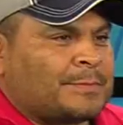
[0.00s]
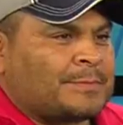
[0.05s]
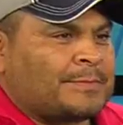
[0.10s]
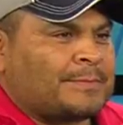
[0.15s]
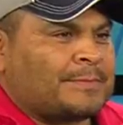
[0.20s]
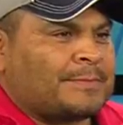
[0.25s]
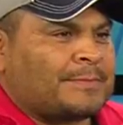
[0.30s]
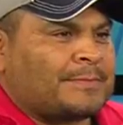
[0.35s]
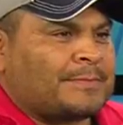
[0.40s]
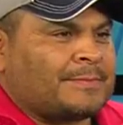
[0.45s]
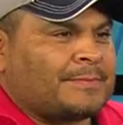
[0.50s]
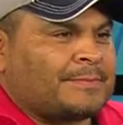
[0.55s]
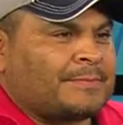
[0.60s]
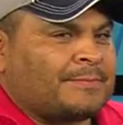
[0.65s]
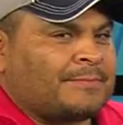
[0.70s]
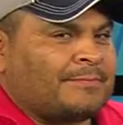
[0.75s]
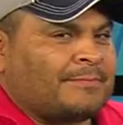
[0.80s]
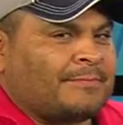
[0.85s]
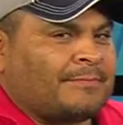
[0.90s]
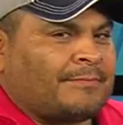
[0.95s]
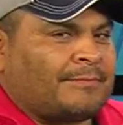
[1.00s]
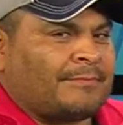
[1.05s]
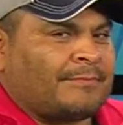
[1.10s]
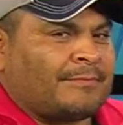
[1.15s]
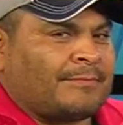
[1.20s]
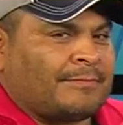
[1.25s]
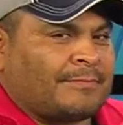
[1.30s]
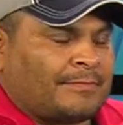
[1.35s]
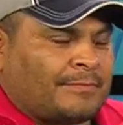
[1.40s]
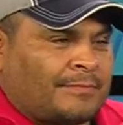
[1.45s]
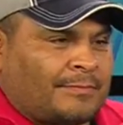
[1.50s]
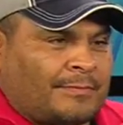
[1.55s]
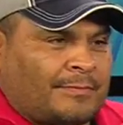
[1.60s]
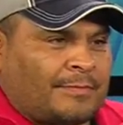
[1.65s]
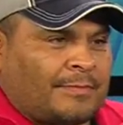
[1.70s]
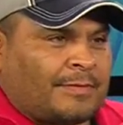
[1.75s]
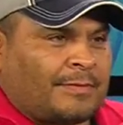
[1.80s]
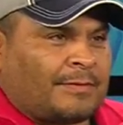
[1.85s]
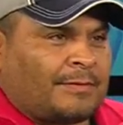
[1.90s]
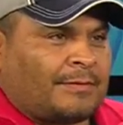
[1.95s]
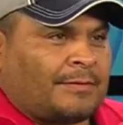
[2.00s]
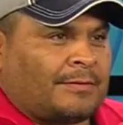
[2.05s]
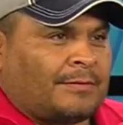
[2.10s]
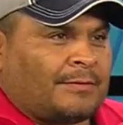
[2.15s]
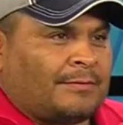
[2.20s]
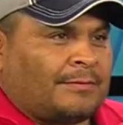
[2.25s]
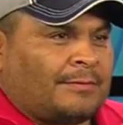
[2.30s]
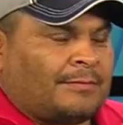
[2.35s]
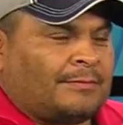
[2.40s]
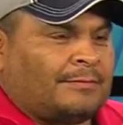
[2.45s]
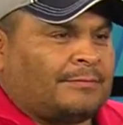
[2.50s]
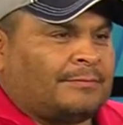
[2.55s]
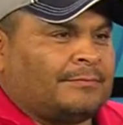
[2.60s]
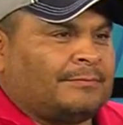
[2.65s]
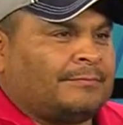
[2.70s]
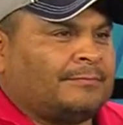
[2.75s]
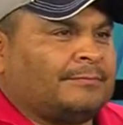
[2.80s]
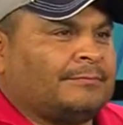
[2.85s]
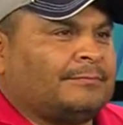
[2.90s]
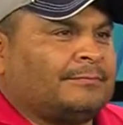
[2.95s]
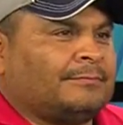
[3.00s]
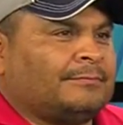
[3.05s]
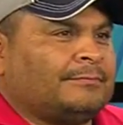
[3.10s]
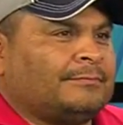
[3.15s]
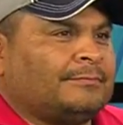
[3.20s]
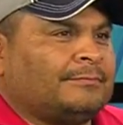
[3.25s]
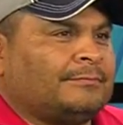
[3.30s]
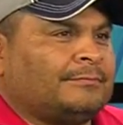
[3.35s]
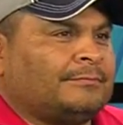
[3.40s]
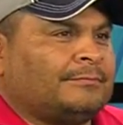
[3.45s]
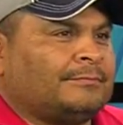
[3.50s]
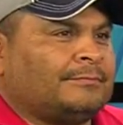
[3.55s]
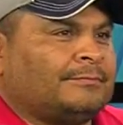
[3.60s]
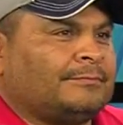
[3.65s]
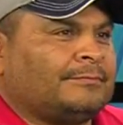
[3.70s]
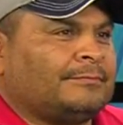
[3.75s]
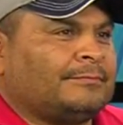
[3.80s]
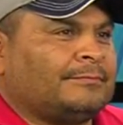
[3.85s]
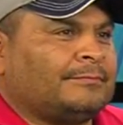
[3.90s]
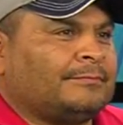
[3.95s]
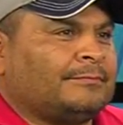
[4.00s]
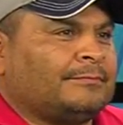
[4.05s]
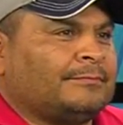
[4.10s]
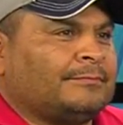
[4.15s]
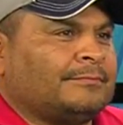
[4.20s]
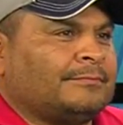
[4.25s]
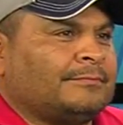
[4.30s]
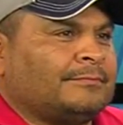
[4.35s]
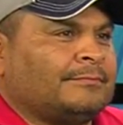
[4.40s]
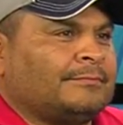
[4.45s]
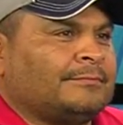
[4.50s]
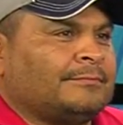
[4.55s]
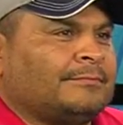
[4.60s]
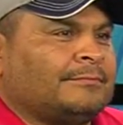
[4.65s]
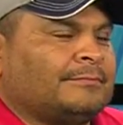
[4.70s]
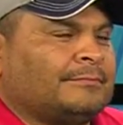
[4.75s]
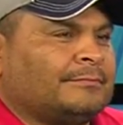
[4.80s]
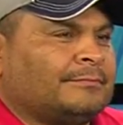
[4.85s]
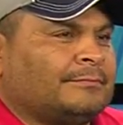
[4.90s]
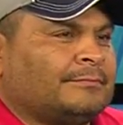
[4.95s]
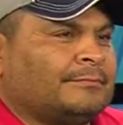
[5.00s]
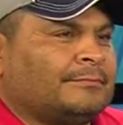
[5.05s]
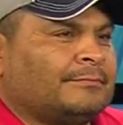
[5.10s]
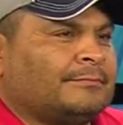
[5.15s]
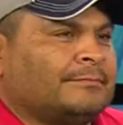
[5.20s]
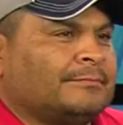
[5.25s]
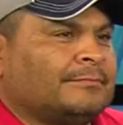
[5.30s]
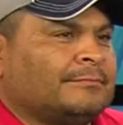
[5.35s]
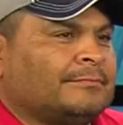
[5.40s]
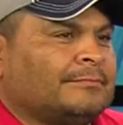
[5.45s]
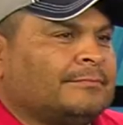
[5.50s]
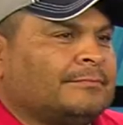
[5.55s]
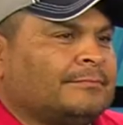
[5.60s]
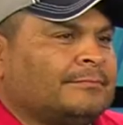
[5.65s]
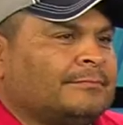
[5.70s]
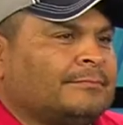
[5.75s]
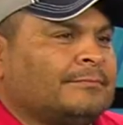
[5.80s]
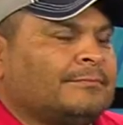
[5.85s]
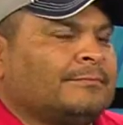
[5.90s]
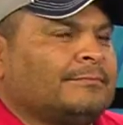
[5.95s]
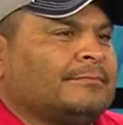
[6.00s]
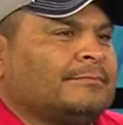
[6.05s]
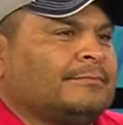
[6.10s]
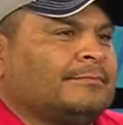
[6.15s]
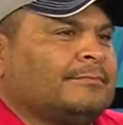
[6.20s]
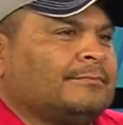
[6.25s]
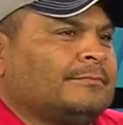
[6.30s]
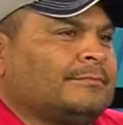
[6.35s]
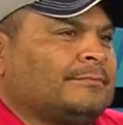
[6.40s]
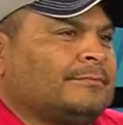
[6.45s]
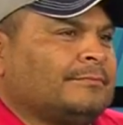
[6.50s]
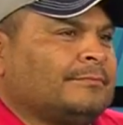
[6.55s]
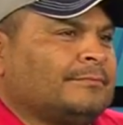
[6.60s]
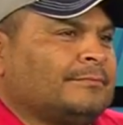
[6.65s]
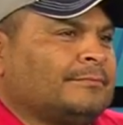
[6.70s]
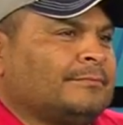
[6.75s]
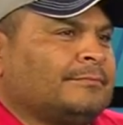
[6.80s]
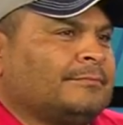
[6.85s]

[no speech]